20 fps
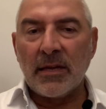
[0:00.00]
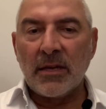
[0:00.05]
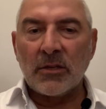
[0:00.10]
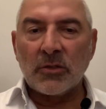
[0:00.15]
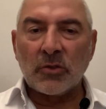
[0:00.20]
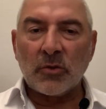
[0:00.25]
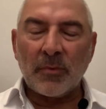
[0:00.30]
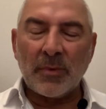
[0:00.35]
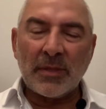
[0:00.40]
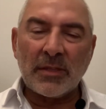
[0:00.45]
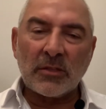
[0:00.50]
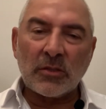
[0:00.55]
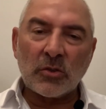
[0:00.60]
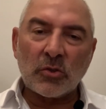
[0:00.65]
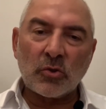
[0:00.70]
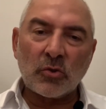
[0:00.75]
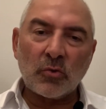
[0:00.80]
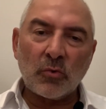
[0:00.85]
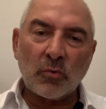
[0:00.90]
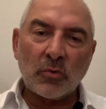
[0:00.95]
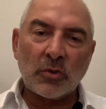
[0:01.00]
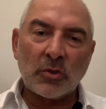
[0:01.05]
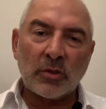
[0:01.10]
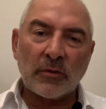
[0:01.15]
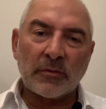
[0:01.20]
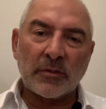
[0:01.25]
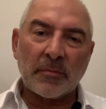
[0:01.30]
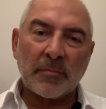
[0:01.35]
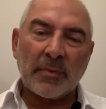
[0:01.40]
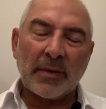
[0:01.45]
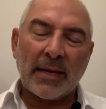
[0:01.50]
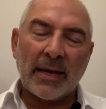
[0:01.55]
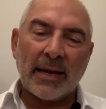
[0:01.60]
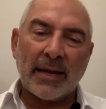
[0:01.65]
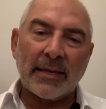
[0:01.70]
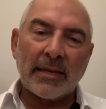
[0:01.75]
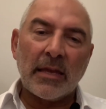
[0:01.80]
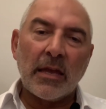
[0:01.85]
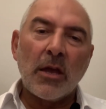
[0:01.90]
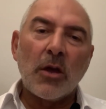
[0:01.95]
So when there's a shortage of
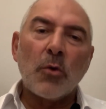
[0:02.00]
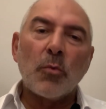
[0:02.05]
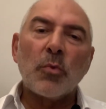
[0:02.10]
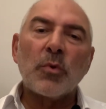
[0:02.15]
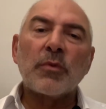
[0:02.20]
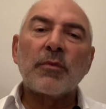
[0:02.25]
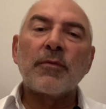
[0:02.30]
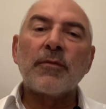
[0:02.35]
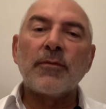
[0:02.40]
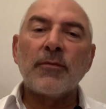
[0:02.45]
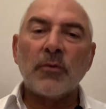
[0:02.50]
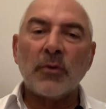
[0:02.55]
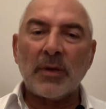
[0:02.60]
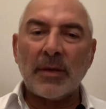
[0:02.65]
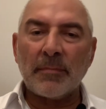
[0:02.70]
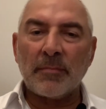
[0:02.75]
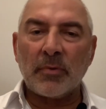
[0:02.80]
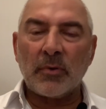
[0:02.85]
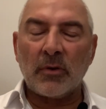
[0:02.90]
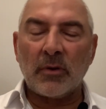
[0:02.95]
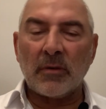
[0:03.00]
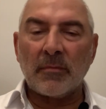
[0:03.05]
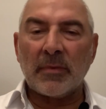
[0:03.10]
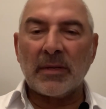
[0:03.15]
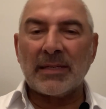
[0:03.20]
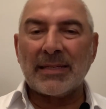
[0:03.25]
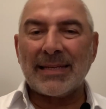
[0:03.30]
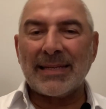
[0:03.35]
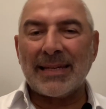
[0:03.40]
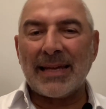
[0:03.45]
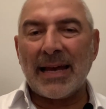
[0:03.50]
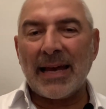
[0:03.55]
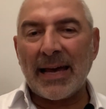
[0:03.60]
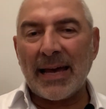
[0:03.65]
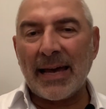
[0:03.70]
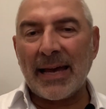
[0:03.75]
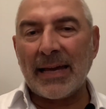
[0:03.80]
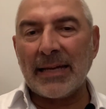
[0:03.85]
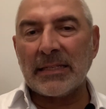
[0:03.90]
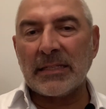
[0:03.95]
supply with full employment and a
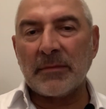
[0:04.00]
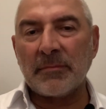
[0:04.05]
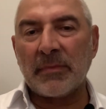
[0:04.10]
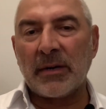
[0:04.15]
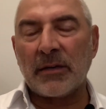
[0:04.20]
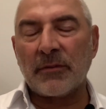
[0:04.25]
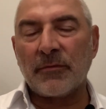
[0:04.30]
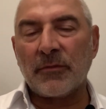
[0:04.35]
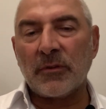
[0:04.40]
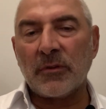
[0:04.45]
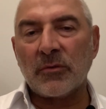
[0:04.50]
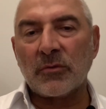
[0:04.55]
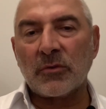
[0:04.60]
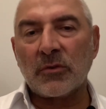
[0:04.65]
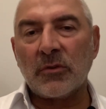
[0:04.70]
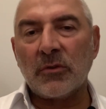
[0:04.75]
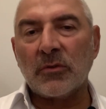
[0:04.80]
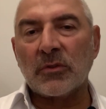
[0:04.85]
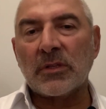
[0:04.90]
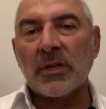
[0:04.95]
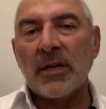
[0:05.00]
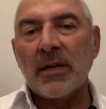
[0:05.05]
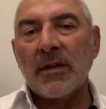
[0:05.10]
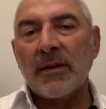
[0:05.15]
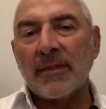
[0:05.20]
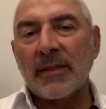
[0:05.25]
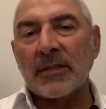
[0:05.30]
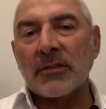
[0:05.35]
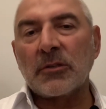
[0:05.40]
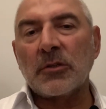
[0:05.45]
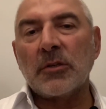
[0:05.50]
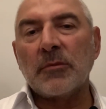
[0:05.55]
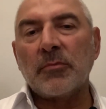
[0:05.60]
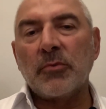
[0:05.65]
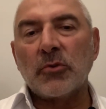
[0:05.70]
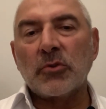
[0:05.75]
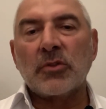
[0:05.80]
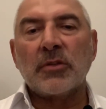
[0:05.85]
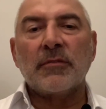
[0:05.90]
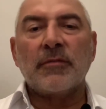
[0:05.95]
high demand for those goods, that's going to
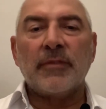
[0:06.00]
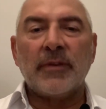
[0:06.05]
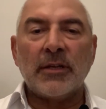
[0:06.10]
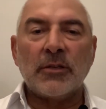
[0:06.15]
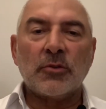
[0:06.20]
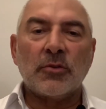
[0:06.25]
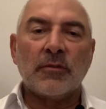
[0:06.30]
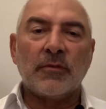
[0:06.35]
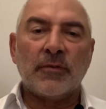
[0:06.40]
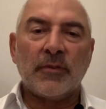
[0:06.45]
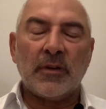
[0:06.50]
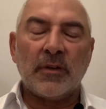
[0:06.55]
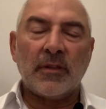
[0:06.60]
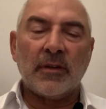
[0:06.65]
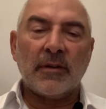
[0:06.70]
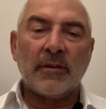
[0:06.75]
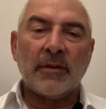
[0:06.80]
push inflation further.